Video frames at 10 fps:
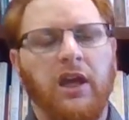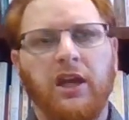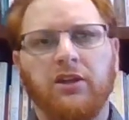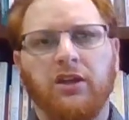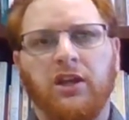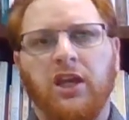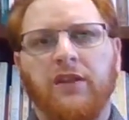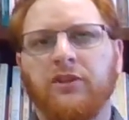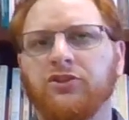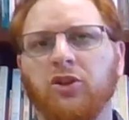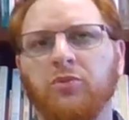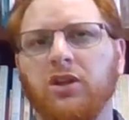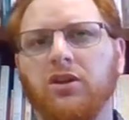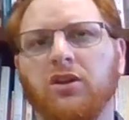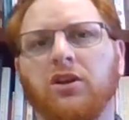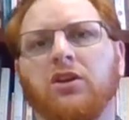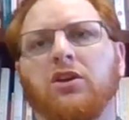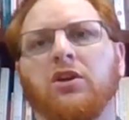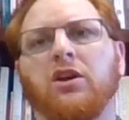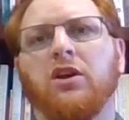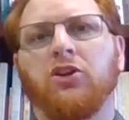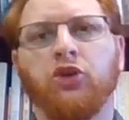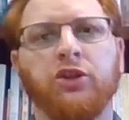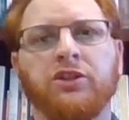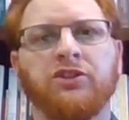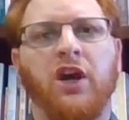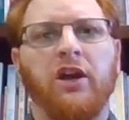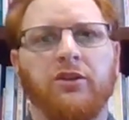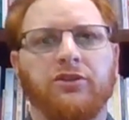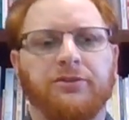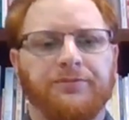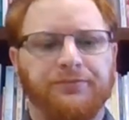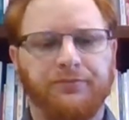and again, these could be good desires,